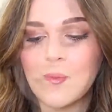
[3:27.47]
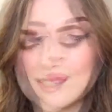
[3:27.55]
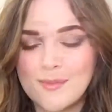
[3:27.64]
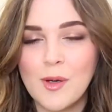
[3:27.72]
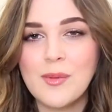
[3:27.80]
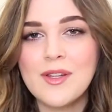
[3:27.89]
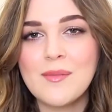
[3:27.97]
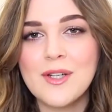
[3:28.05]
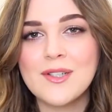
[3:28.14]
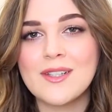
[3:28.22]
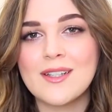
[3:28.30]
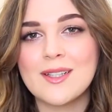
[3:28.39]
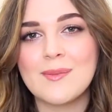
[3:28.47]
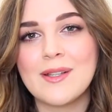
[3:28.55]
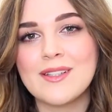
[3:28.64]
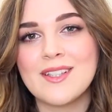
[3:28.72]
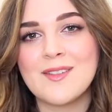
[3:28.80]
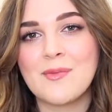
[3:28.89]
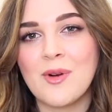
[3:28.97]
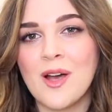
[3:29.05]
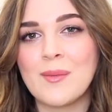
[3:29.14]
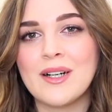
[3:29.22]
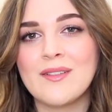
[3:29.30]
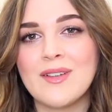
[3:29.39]
This is probably the most expensive
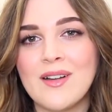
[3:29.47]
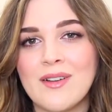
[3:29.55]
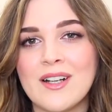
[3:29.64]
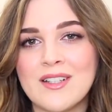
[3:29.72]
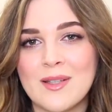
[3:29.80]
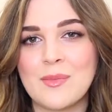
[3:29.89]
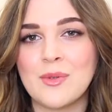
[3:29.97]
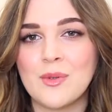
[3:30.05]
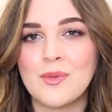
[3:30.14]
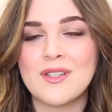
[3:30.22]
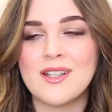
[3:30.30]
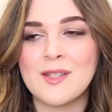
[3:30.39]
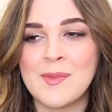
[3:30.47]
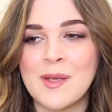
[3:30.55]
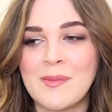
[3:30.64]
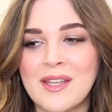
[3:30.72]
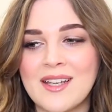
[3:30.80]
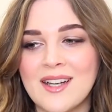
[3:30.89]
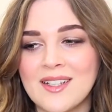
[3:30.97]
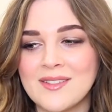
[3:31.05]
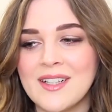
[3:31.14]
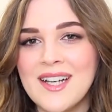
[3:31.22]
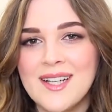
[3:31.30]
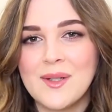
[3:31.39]
primer I've ever actually bought, which does make me kind of